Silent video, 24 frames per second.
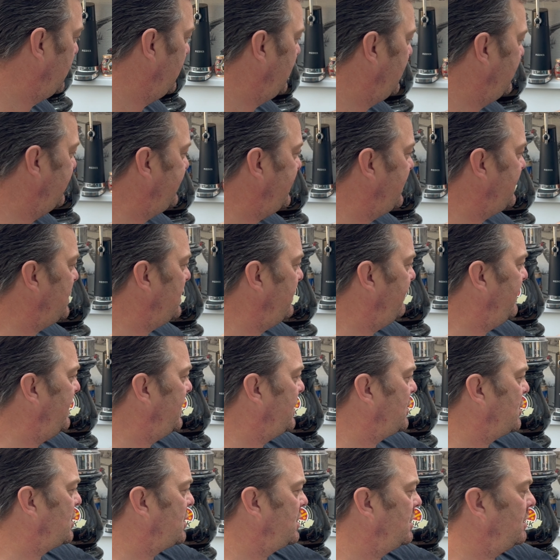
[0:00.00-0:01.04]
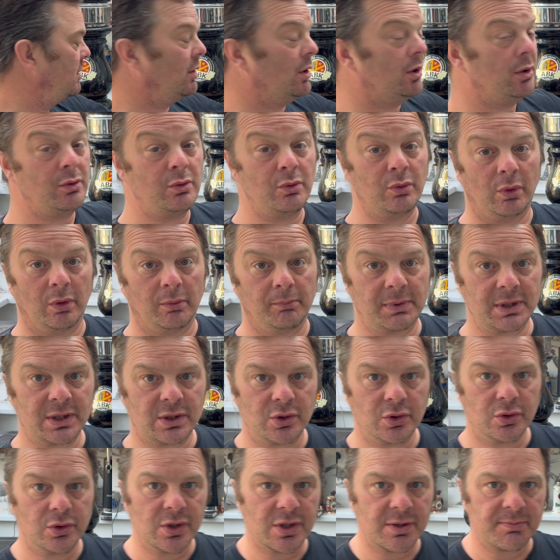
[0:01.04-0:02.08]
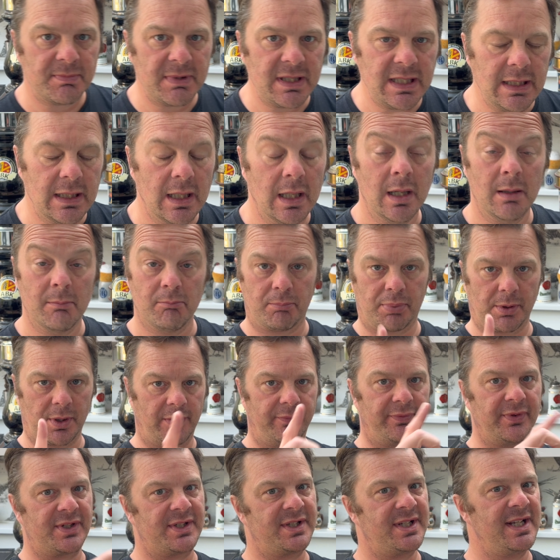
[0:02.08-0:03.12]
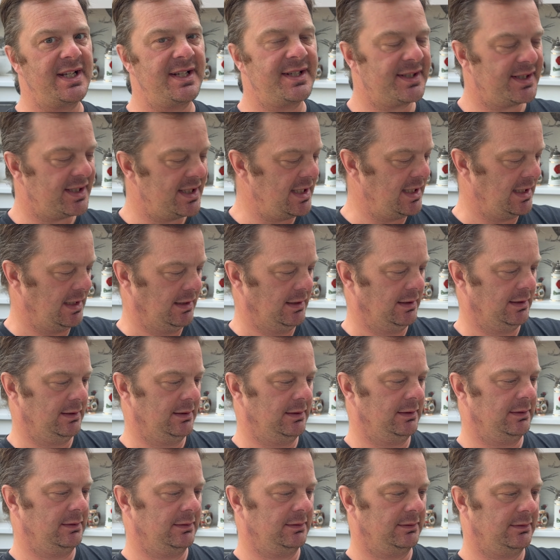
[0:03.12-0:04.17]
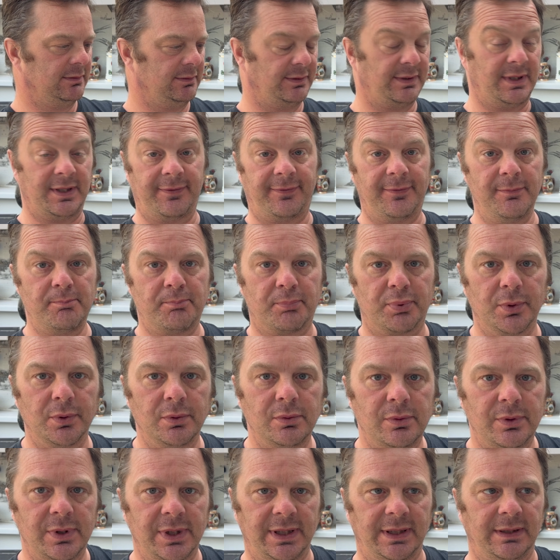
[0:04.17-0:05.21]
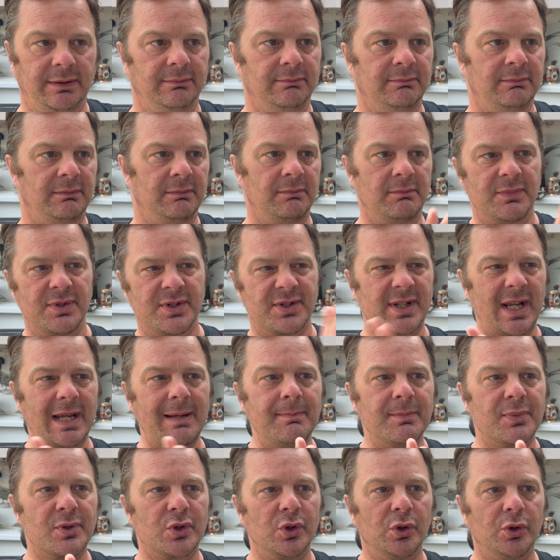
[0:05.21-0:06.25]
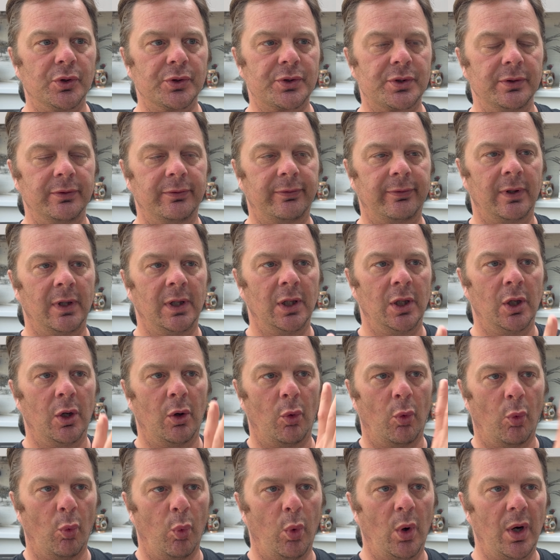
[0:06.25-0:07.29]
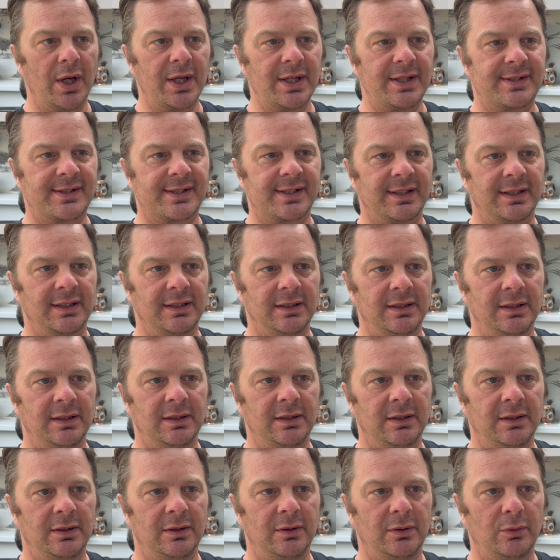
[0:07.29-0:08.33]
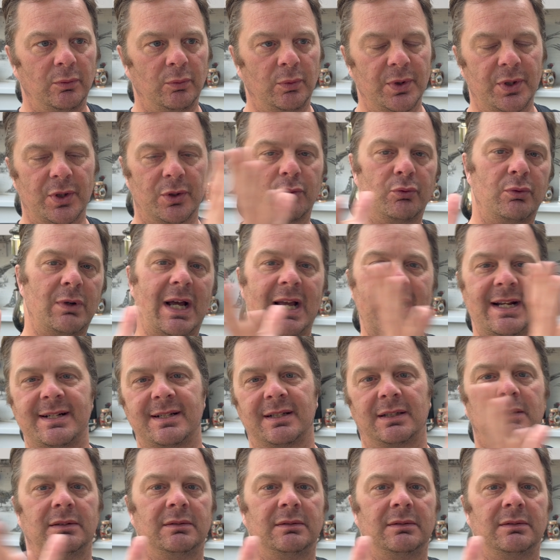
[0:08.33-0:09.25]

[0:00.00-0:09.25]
Is it Żywiec? No, oh my goodness me. Brother Tyskie. Different brewery. Same sort of white with a red